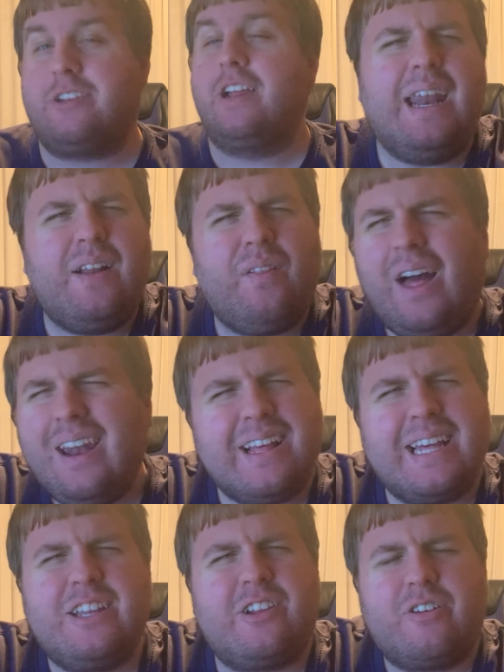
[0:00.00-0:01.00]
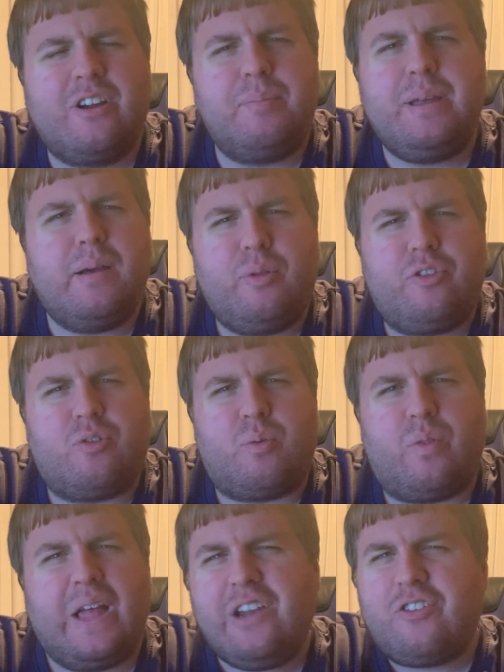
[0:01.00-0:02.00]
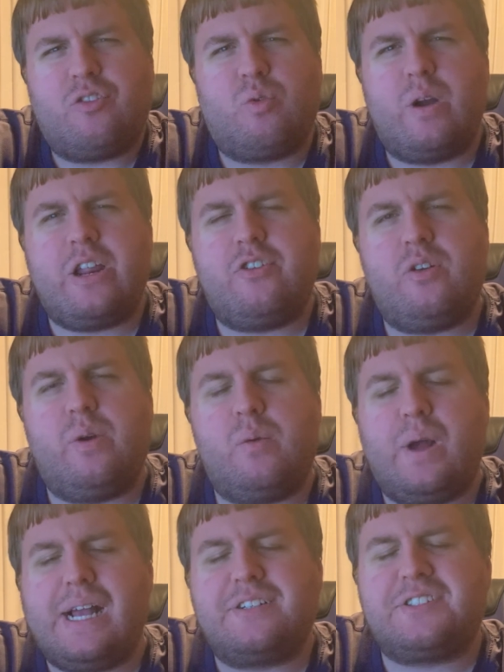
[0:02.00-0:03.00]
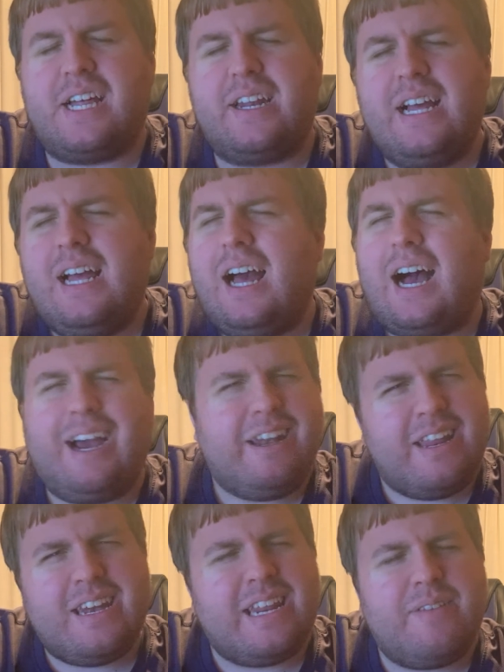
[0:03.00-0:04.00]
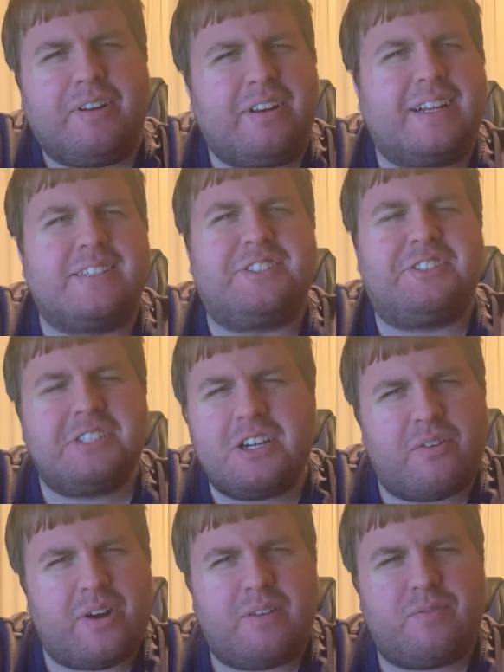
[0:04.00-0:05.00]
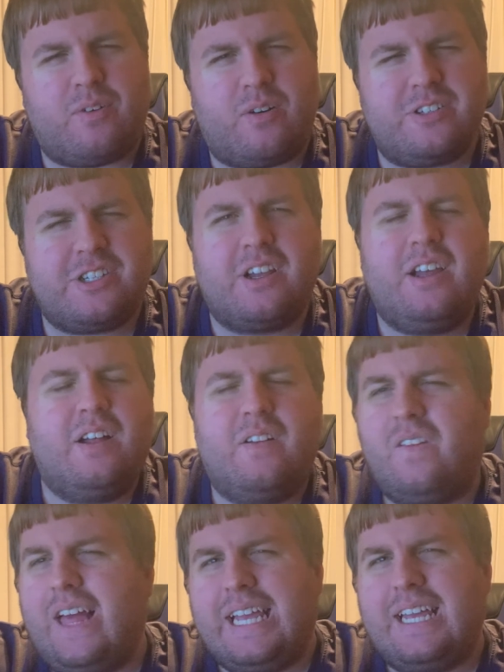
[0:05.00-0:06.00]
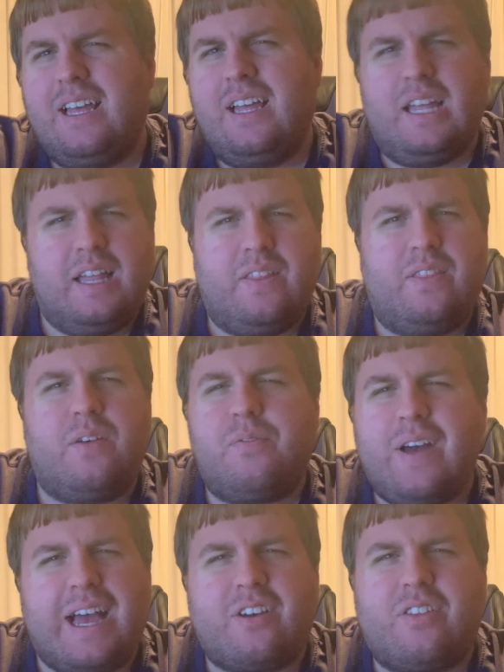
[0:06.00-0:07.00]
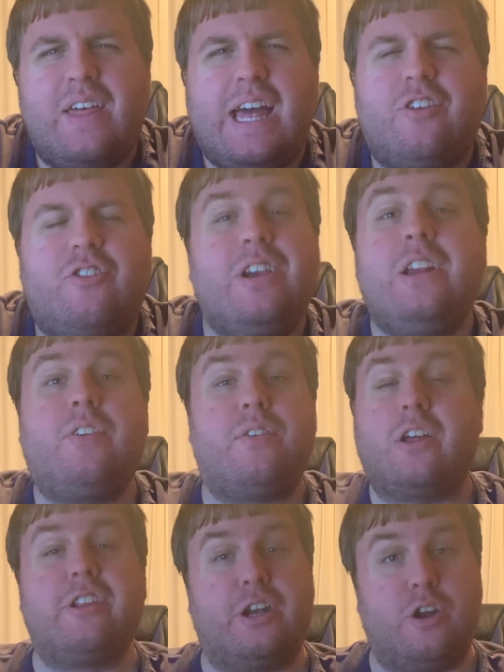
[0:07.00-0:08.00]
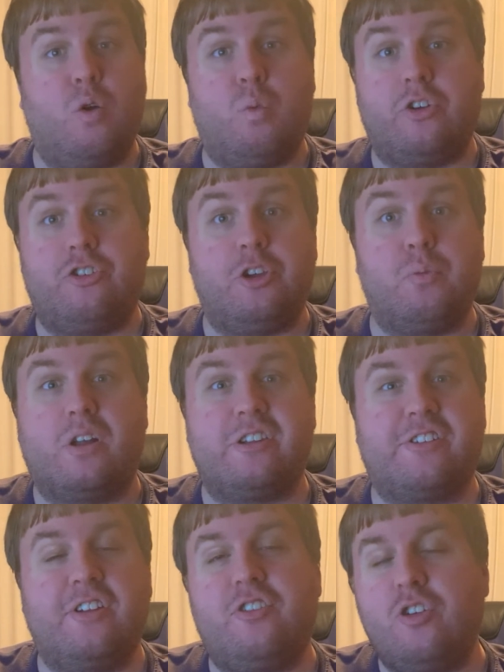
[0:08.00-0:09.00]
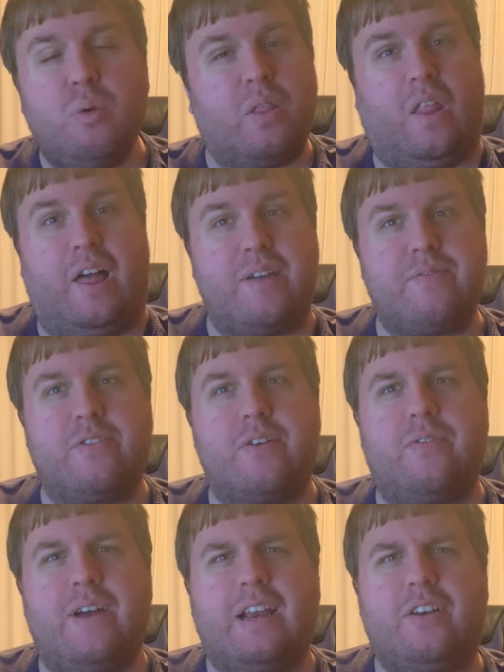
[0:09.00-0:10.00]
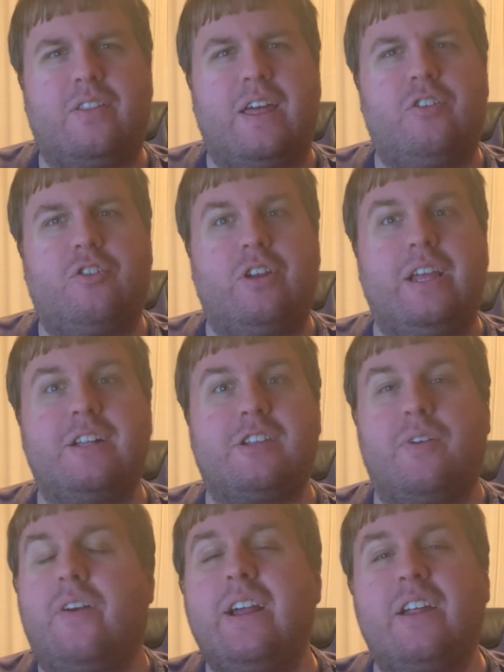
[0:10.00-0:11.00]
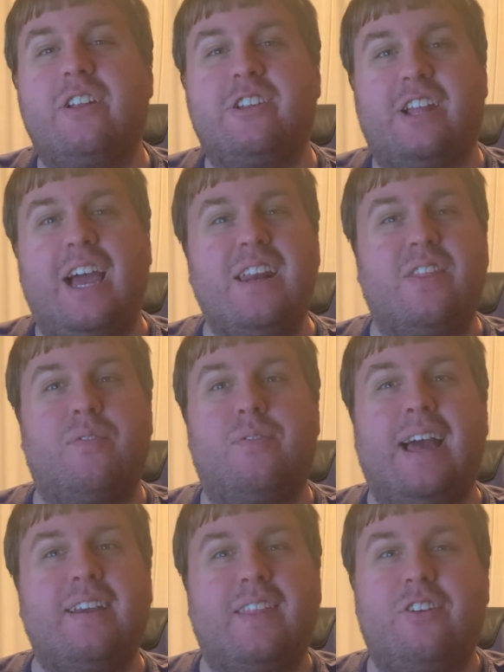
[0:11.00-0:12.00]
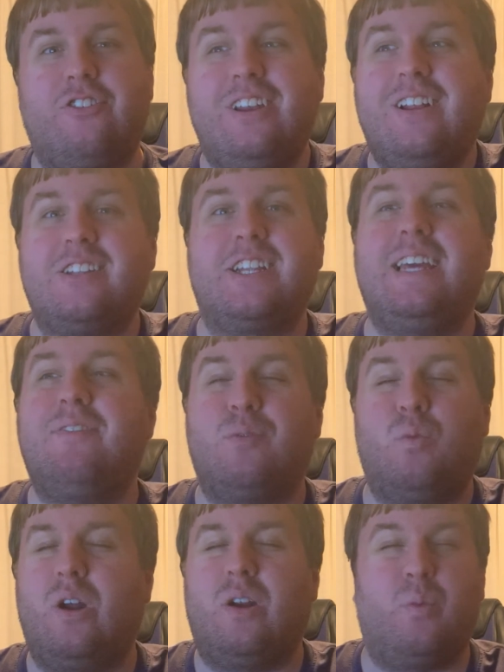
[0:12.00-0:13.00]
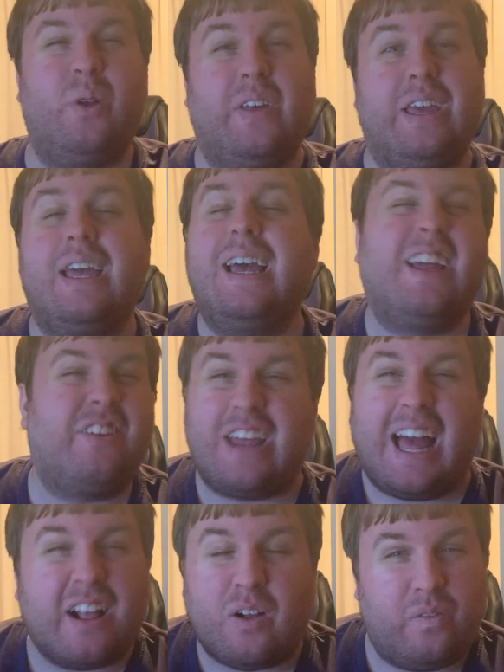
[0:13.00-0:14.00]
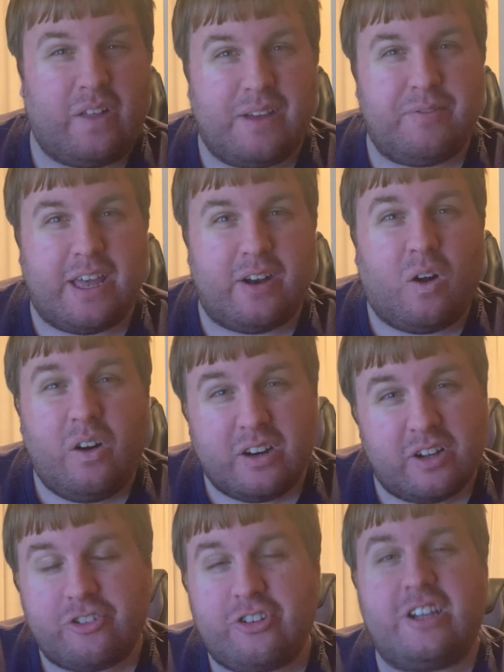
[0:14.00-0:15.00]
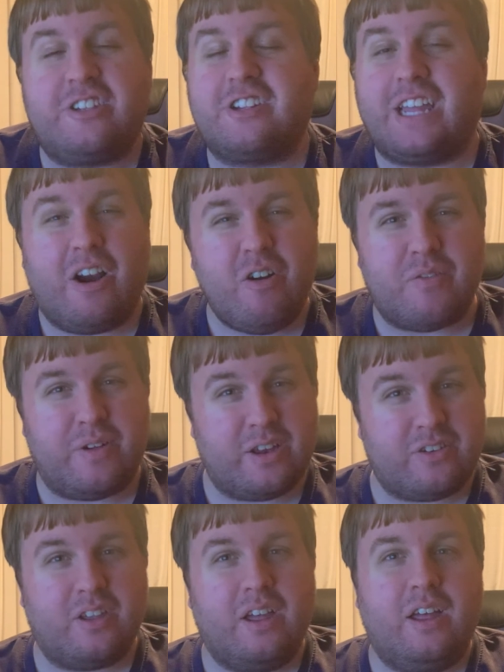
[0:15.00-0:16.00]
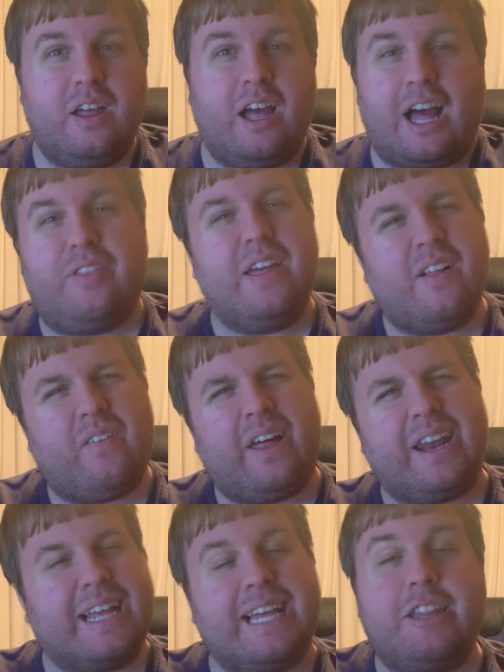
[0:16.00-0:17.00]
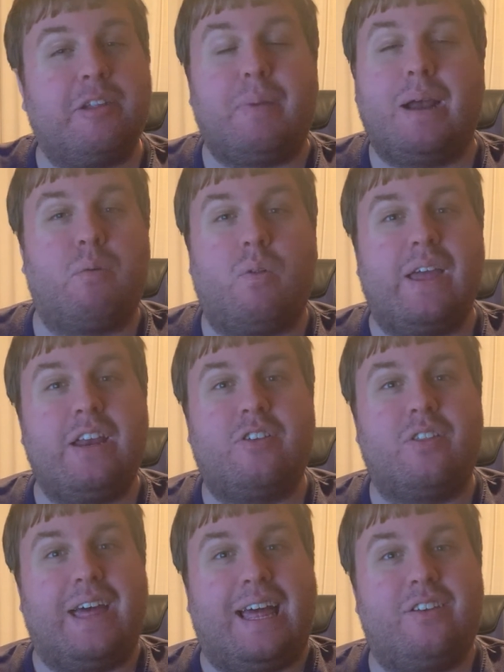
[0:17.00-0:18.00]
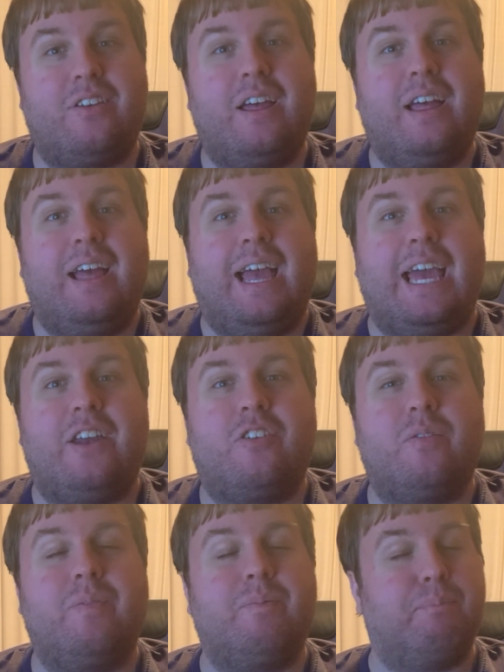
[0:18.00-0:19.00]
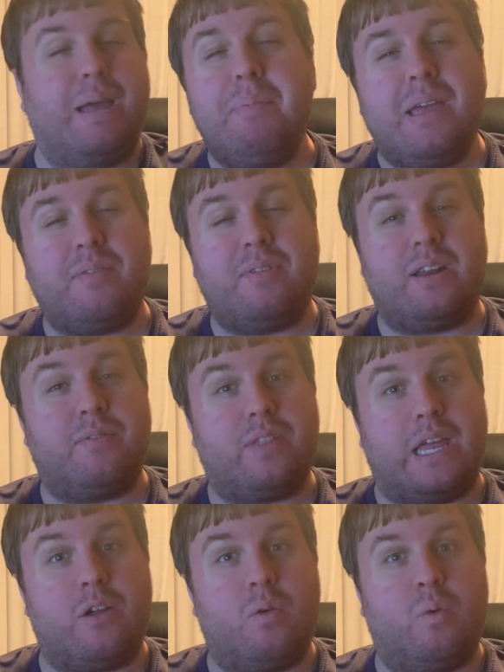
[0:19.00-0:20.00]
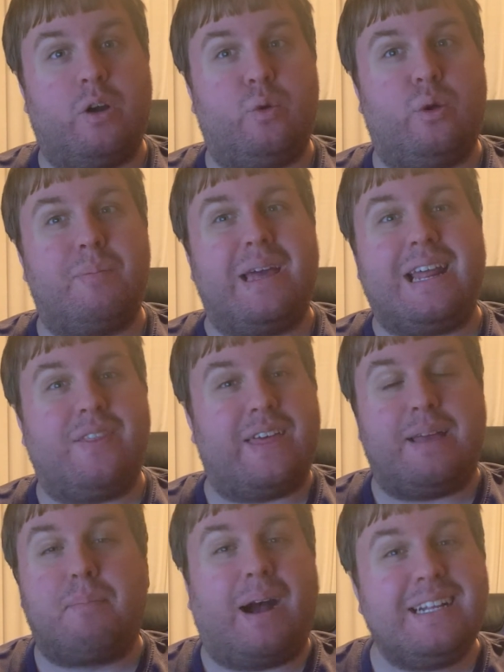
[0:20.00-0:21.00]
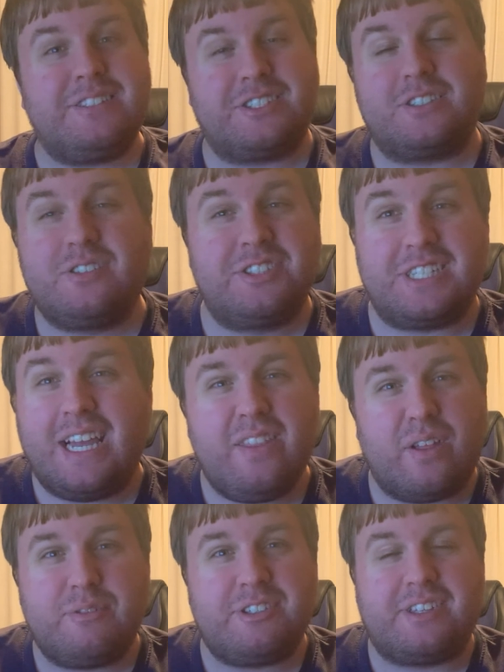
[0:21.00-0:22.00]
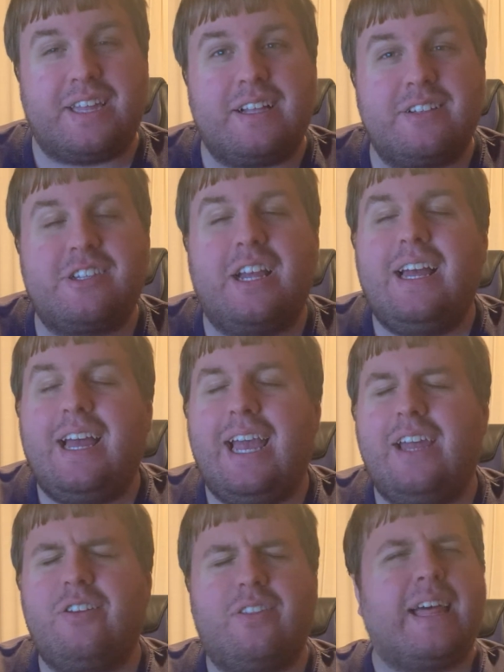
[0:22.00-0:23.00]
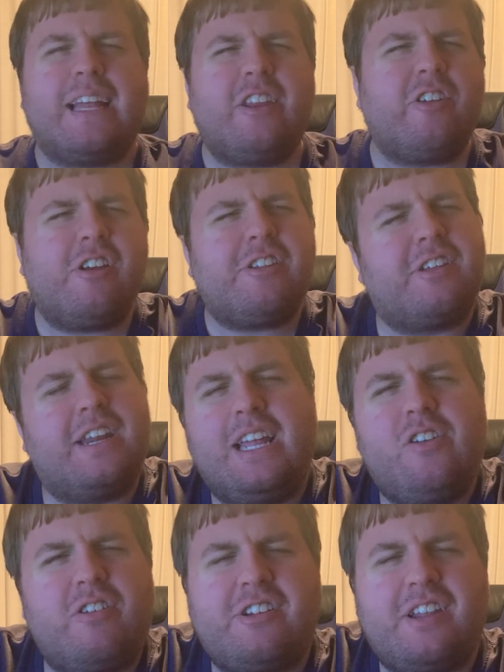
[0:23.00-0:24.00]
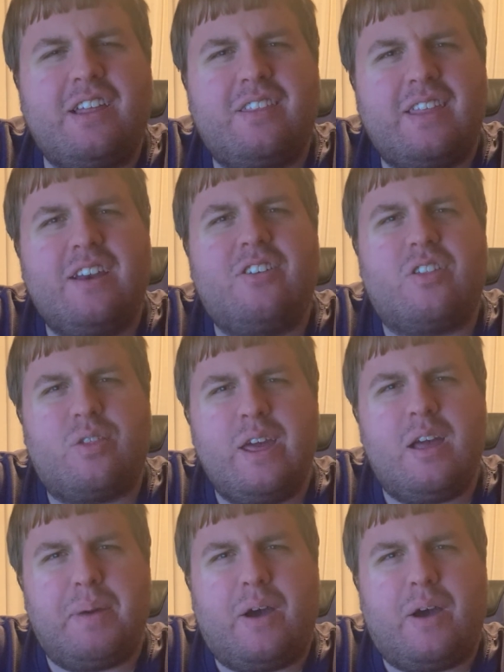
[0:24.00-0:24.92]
And a lot of kids are going to be able to relate to 22 in ways that I didn't even consider at first. Like, the fact that she doesn't know what she wants to do in life, the fact that she's very undecided, the fact that she doesn't even want to really tackle life head on because she's scared of it. I think a lot of kids might relate to that, and maybe even if they don't want to admit it, they might still say those things. And that's just an interesting thing to think about.